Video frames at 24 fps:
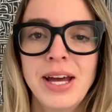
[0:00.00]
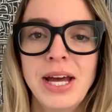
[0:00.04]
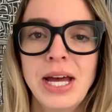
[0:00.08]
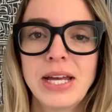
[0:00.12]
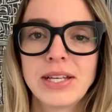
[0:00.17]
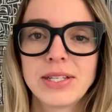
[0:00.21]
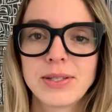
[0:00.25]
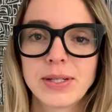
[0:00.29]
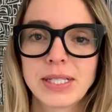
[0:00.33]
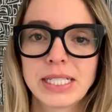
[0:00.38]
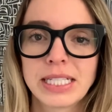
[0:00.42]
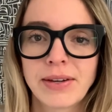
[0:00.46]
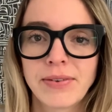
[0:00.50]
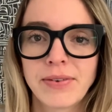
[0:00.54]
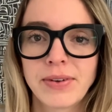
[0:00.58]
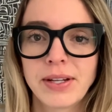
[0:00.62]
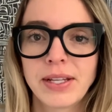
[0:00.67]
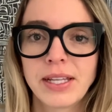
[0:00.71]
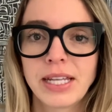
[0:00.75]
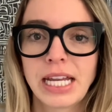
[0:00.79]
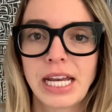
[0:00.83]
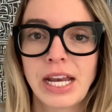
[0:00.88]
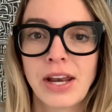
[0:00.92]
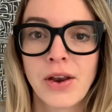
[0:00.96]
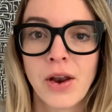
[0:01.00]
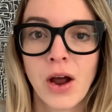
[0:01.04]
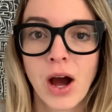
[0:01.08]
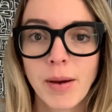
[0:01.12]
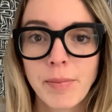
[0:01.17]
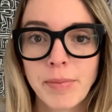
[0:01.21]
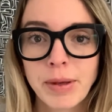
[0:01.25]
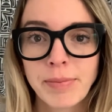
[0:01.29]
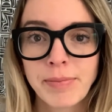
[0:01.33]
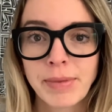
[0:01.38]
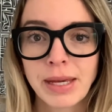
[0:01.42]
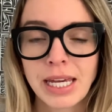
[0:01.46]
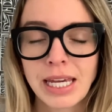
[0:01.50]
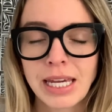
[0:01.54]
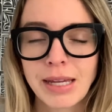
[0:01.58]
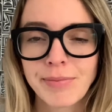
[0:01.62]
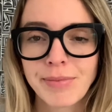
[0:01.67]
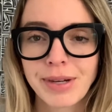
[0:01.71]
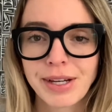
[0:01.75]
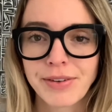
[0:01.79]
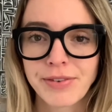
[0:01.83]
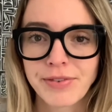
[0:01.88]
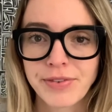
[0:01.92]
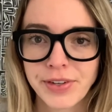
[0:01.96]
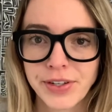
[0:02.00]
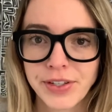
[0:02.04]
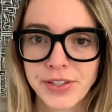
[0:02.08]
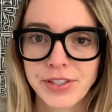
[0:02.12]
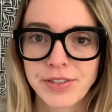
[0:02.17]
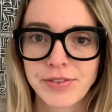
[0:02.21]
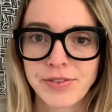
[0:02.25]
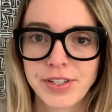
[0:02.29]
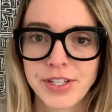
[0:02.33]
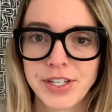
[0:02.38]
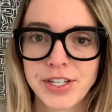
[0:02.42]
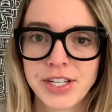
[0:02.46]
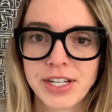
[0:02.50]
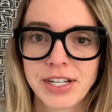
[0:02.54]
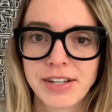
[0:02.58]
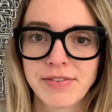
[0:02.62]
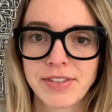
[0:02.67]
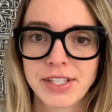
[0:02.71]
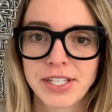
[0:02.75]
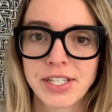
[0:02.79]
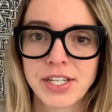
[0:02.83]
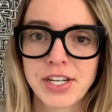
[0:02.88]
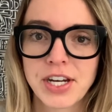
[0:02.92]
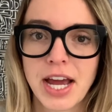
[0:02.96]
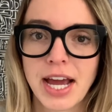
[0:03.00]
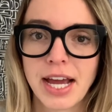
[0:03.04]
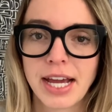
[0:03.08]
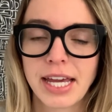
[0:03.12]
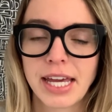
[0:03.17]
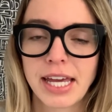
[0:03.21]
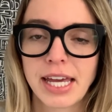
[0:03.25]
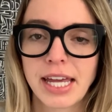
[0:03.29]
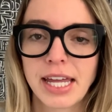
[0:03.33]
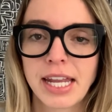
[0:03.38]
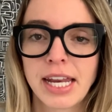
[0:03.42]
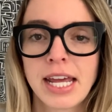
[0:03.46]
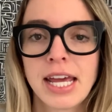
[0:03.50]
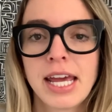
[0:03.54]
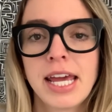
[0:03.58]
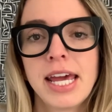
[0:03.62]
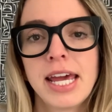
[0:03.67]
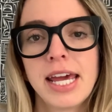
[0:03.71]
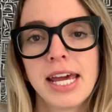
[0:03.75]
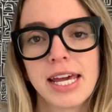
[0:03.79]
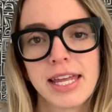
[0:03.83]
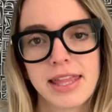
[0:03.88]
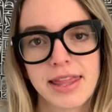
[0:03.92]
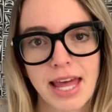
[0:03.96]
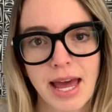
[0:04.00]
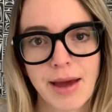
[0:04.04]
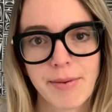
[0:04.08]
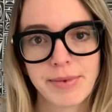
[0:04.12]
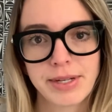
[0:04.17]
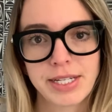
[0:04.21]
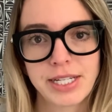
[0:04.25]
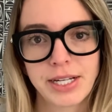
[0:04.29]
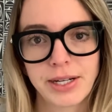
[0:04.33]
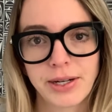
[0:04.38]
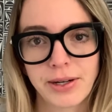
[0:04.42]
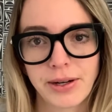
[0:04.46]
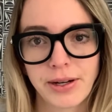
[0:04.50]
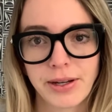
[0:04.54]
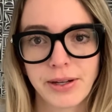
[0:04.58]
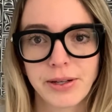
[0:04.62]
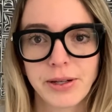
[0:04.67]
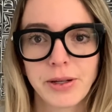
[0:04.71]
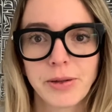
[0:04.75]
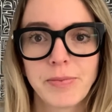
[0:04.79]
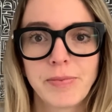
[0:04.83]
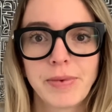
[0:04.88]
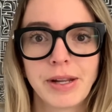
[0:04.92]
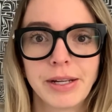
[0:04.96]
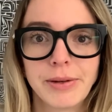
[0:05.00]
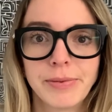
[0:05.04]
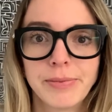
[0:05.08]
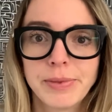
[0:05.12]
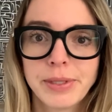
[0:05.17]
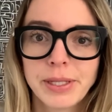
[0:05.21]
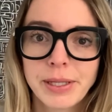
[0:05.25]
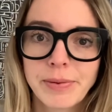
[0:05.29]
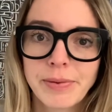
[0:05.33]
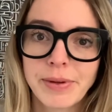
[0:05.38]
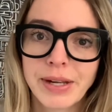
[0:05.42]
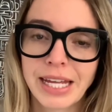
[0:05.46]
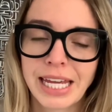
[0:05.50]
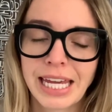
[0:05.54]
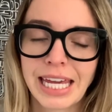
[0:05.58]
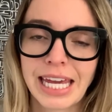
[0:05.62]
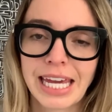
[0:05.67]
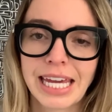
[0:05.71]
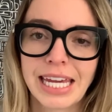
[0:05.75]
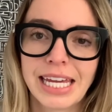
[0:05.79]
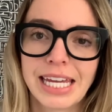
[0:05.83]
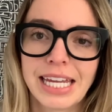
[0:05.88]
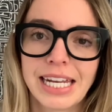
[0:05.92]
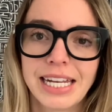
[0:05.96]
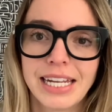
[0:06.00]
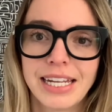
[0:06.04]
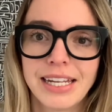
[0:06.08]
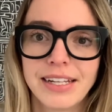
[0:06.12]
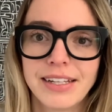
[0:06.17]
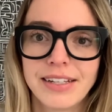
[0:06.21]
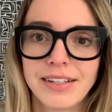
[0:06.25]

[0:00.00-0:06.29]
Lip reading: so I'll definitely not be making my first version of this jacket in that material, but I really want to get